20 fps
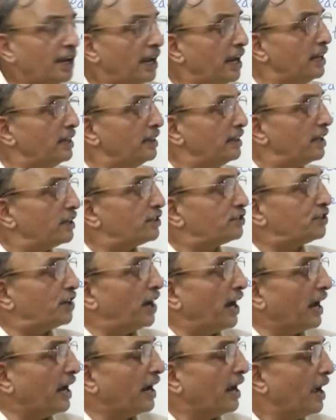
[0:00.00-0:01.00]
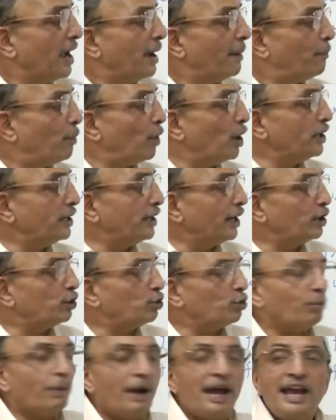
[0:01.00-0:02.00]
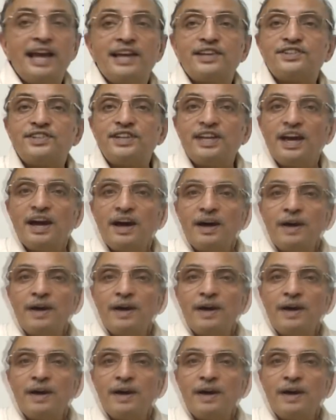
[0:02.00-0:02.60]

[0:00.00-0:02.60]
in the string pointed to by str.